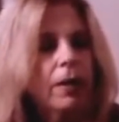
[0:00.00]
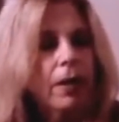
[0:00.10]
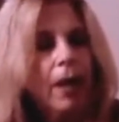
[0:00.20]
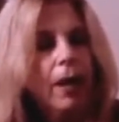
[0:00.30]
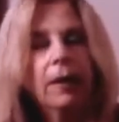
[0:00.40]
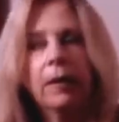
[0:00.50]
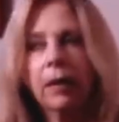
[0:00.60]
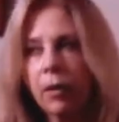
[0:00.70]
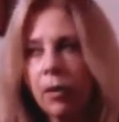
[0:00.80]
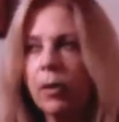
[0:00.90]
that
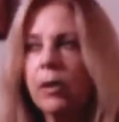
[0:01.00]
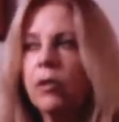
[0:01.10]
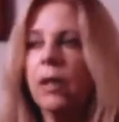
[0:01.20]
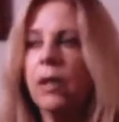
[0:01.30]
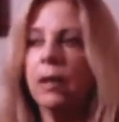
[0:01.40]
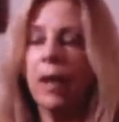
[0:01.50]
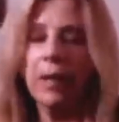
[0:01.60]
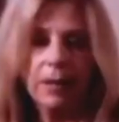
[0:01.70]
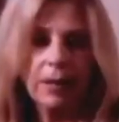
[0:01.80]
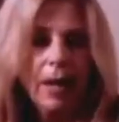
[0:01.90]
the courage
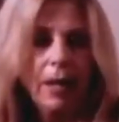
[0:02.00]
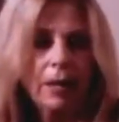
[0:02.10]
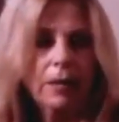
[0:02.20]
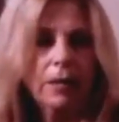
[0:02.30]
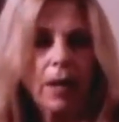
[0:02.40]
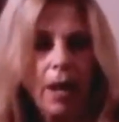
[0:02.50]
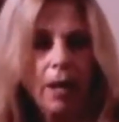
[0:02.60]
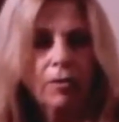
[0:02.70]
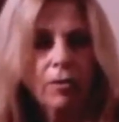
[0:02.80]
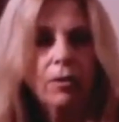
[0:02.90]
that it takes to
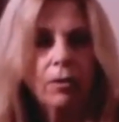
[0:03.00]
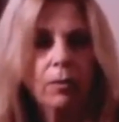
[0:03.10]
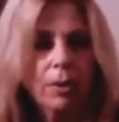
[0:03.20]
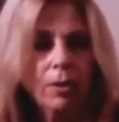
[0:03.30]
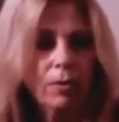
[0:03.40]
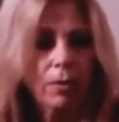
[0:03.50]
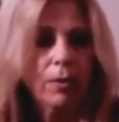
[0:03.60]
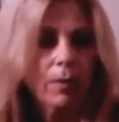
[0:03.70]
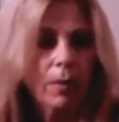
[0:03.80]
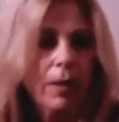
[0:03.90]
actually do what you're
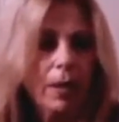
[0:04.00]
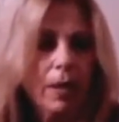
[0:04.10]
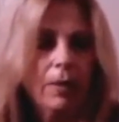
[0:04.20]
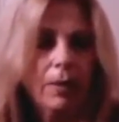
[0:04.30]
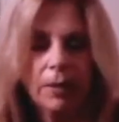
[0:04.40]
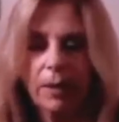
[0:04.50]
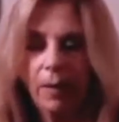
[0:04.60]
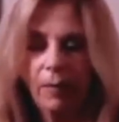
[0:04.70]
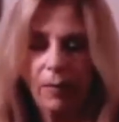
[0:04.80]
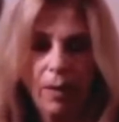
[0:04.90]
doing right now is
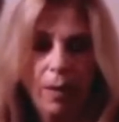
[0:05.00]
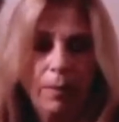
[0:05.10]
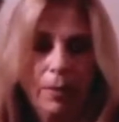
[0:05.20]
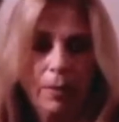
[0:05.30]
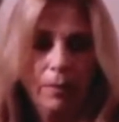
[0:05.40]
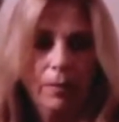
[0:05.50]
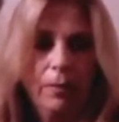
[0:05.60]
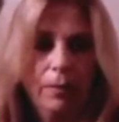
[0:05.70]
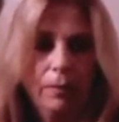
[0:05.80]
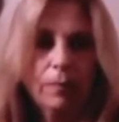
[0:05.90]
phenomenal.
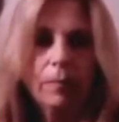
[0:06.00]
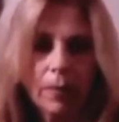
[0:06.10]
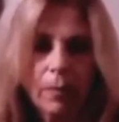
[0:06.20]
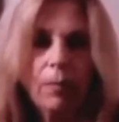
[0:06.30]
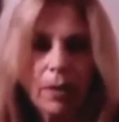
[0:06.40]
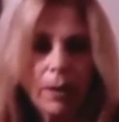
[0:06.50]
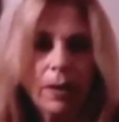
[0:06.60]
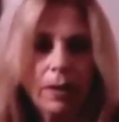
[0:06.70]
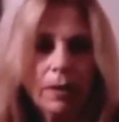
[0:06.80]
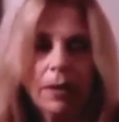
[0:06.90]
Really
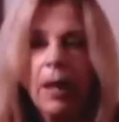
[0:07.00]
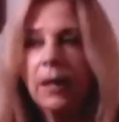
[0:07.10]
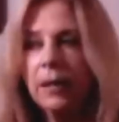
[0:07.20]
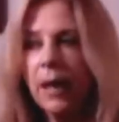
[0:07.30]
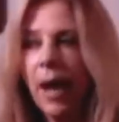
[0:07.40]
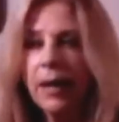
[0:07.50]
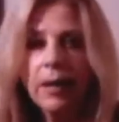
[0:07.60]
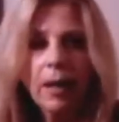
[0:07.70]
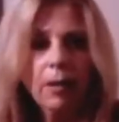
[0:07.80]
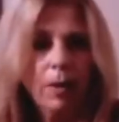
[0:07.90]
it is. See, I
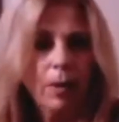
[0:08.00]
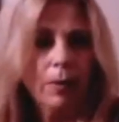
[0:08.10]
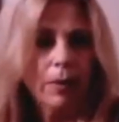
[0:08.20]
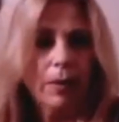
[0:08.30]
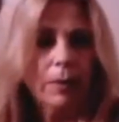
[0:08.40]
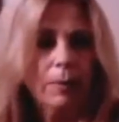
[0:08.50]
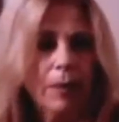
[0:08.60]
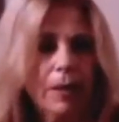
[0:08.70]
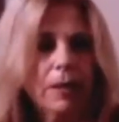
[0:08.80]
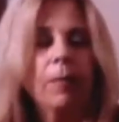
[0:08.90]
can get away with this
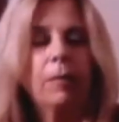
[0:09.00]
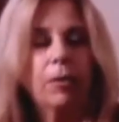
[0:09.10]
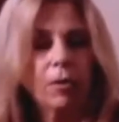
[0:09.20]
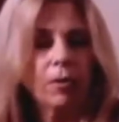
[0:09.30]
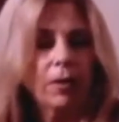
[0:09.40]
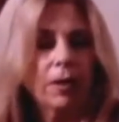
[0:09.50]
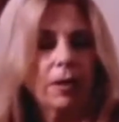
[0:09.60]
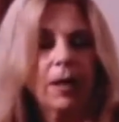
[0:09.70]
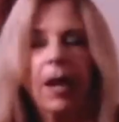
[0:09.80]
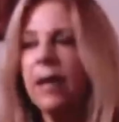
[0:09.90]
because I'm a
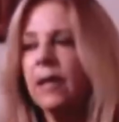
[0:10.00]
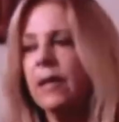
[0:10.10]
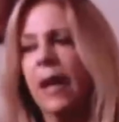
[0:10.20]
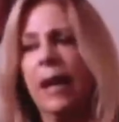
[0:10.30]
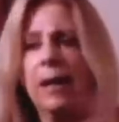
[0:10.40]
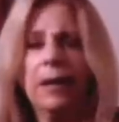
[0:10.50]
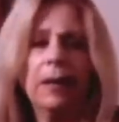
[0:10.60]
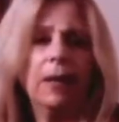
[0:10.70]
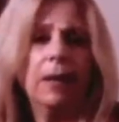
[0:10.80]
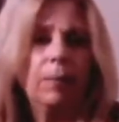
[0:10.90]
journalist and I can say
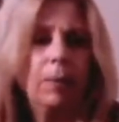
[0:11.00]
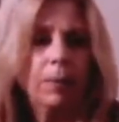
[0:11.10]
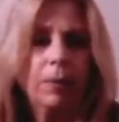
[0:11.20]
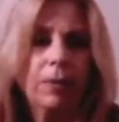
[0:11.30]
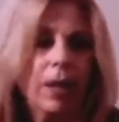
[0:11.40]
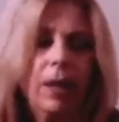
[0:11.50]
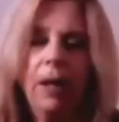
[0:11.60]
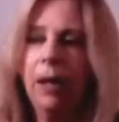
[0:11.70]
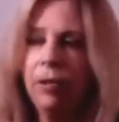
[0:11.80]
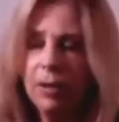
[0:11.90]
anything and people will say,
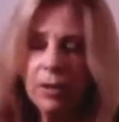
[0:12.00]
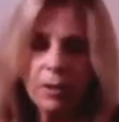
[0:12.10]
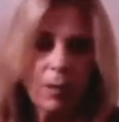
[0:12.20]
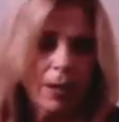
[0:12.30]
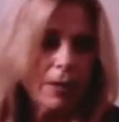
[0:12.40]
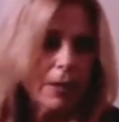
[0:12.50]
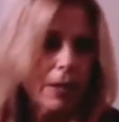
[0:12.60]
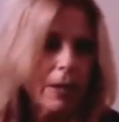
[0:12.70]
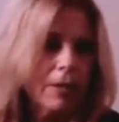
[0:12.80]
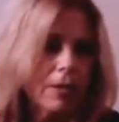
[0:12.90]
she's
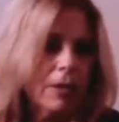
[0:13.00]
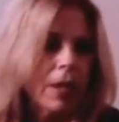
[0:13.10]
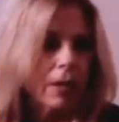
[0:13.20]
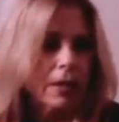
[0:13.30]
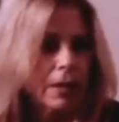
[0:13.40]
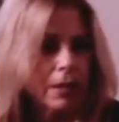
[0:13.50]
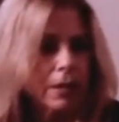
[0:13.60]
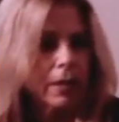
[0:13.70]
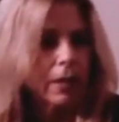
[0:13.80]
crazy, and just not listen.